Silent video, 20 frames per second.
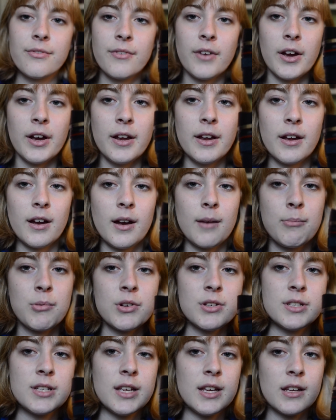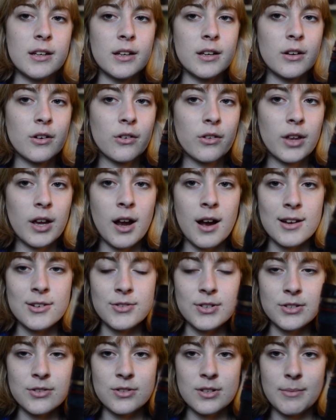I put tea in it, or like hot
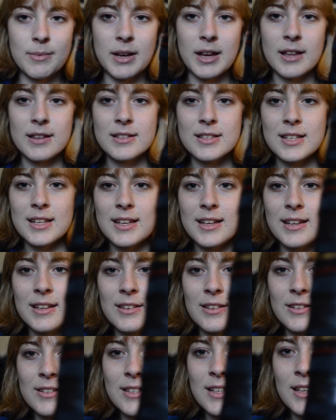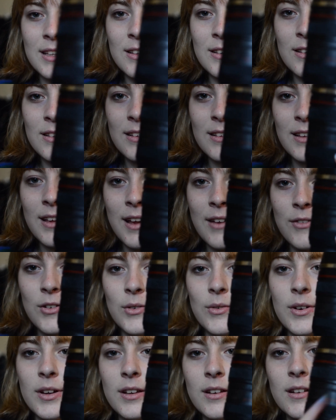drinks or something, and see,
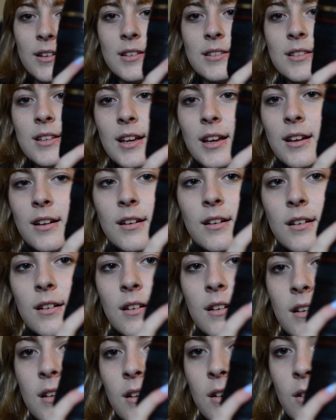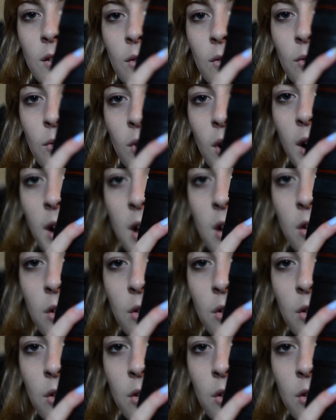everyone is like, why are